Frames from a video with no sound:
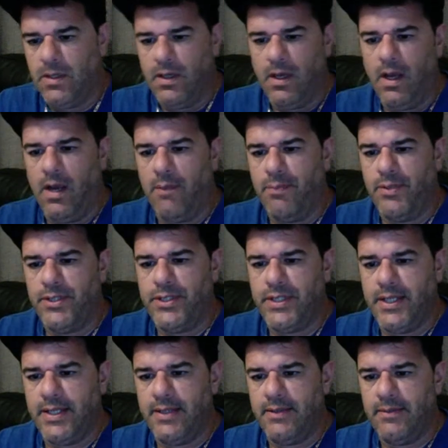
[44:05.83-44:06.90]
I
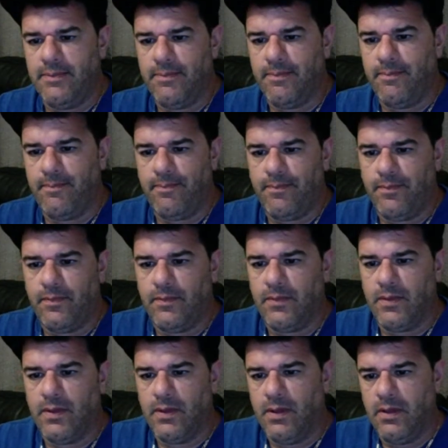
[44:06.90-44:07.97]
appreciate it.
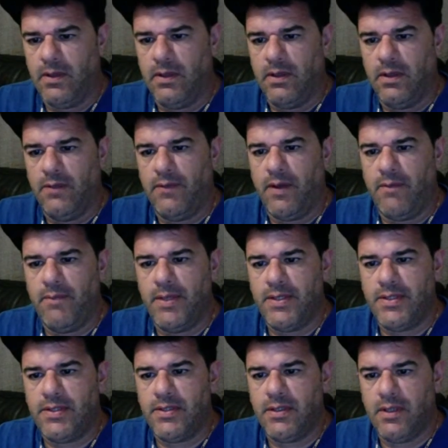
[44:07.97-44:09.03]
If I
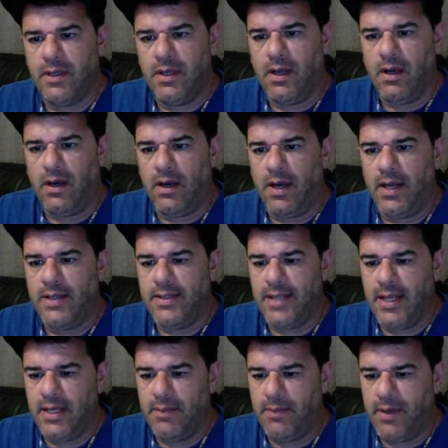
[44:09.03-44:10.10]
missed a hi to
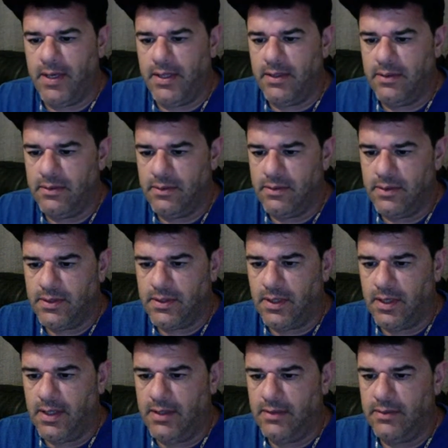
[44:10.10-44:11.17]
anybody,
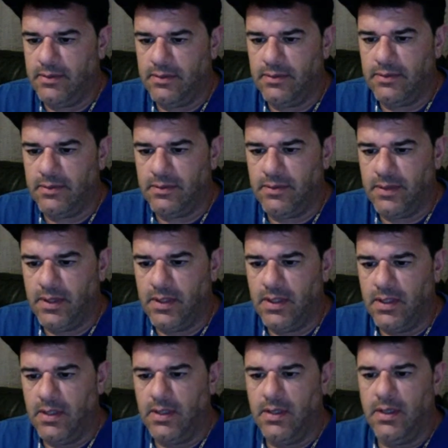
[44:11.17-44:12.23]
sorry.
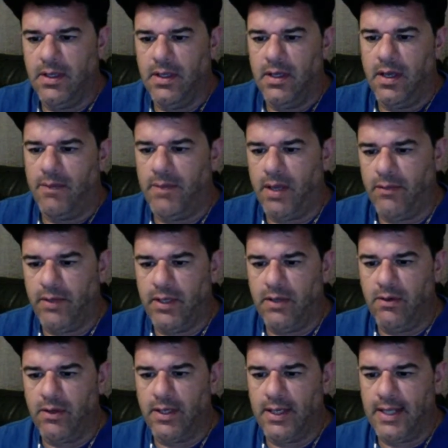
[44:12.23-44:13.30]
I'm not really
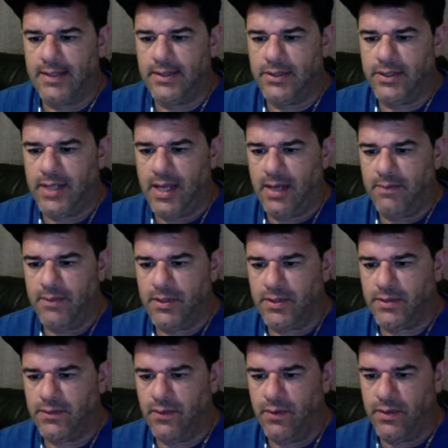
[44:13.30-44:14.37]
looking at the chat. I'm
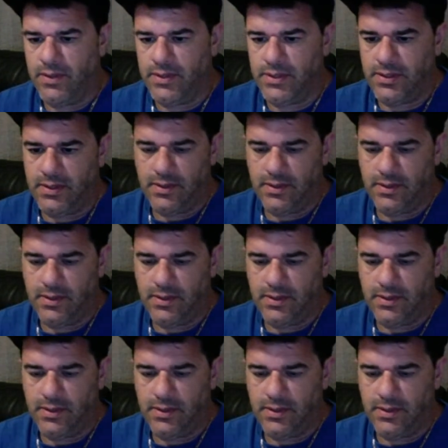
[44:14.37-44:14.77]
just focused.